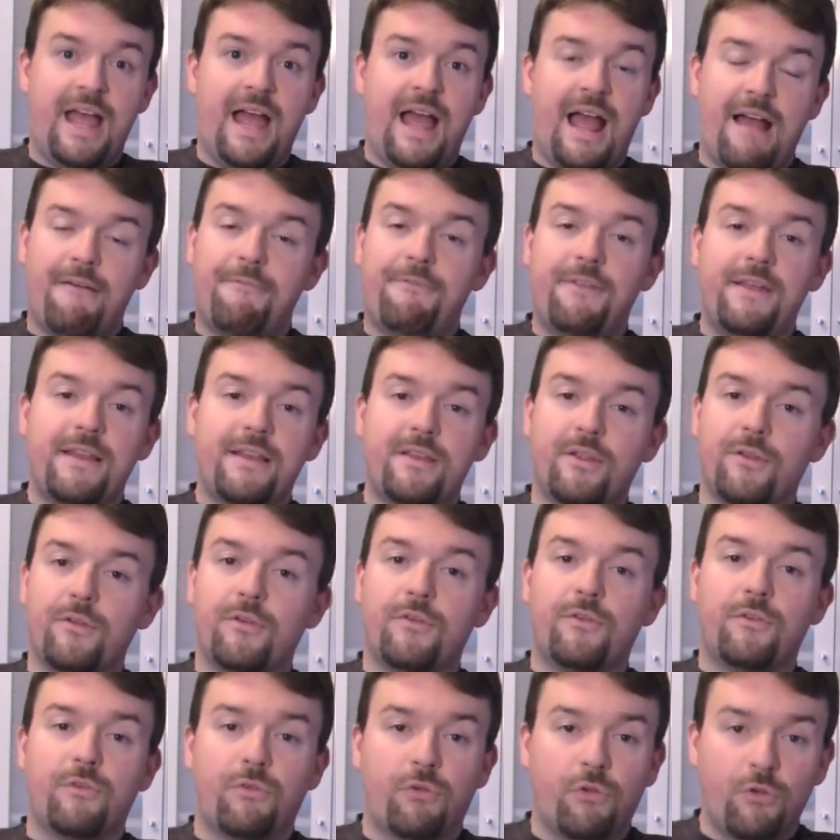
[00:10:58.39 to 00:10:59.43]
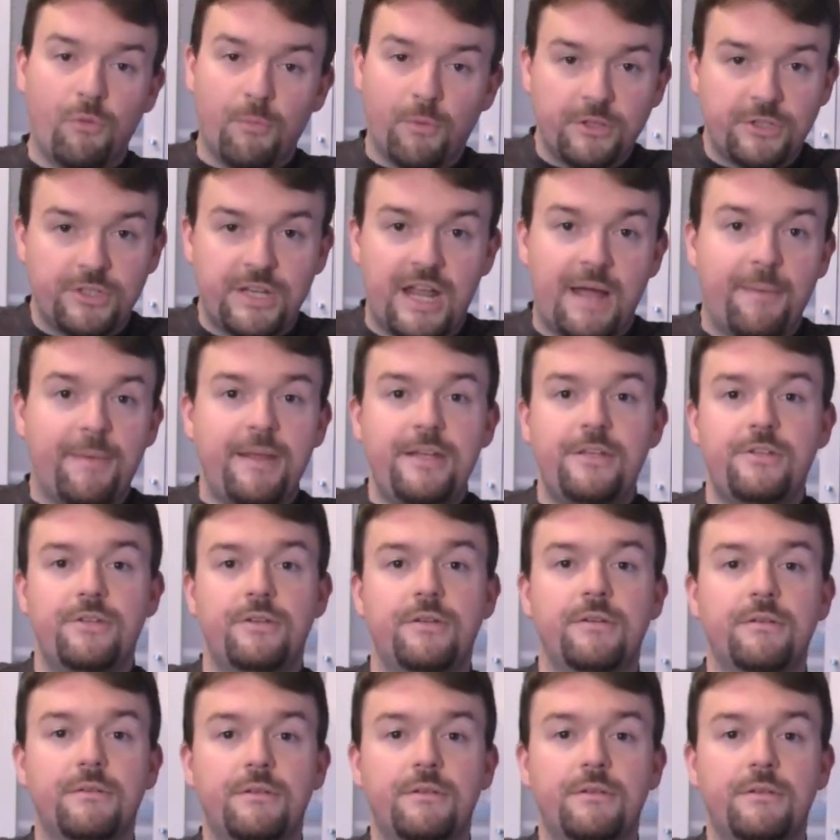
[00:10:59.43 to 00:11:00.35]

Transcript: Have they done too much damage